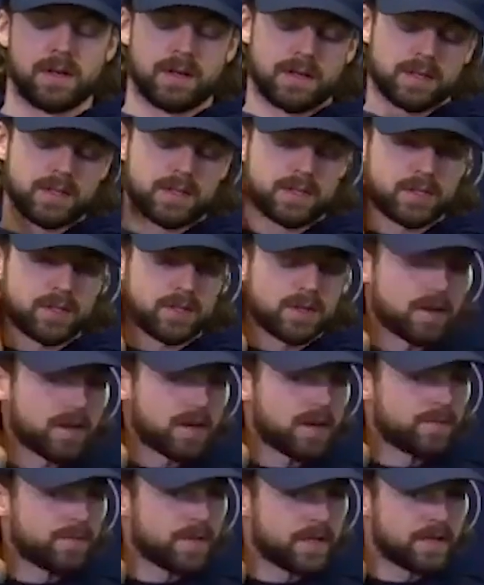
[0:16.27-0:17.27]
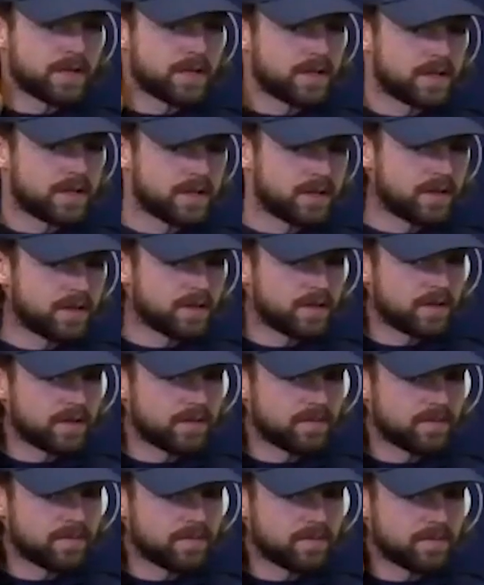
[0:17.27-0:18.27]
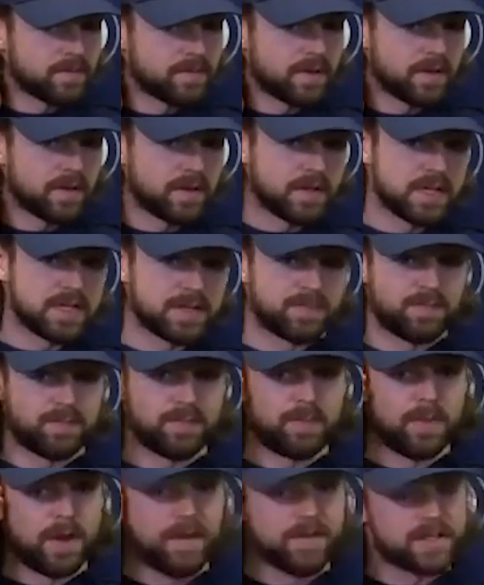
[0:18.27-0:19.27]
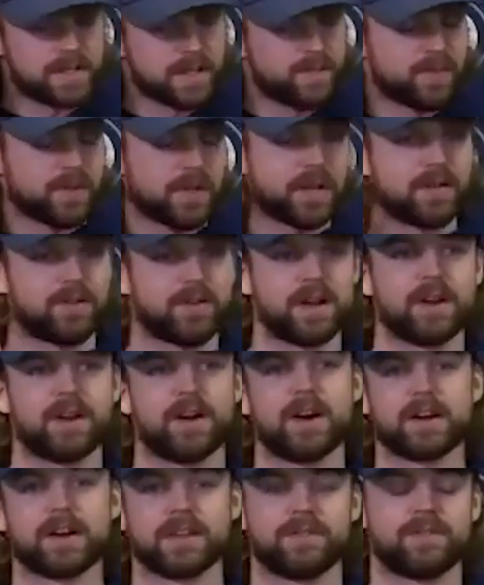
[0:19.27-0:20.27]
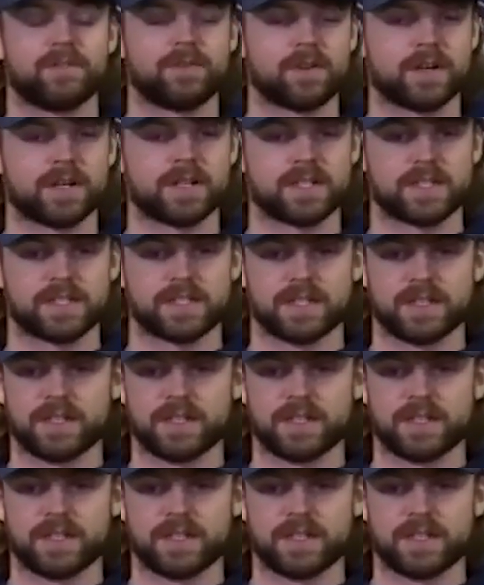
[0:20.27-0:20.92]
Sure. I mean, uh, he's obviously playing great hockey for us.